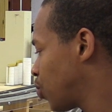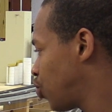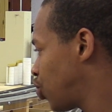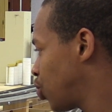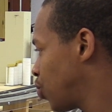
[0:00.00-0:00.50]

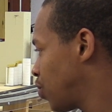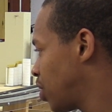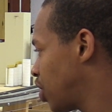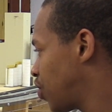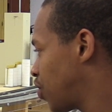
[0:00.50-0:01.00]
too,
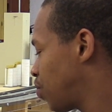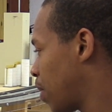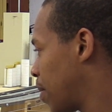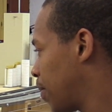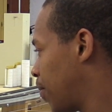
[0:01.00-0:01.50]
and this is
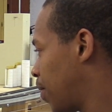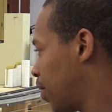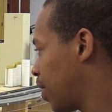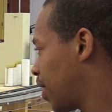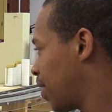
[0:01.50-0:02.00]
probably one
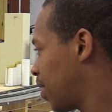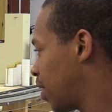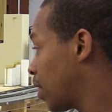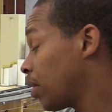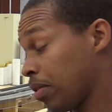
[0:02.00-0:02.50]
of
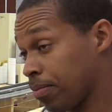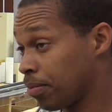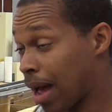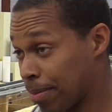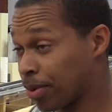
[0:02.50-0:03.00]

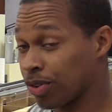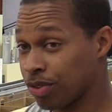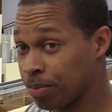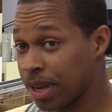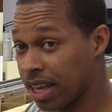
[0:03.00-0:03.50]
my
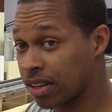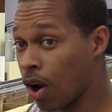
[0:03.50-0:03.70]
personal opinion, the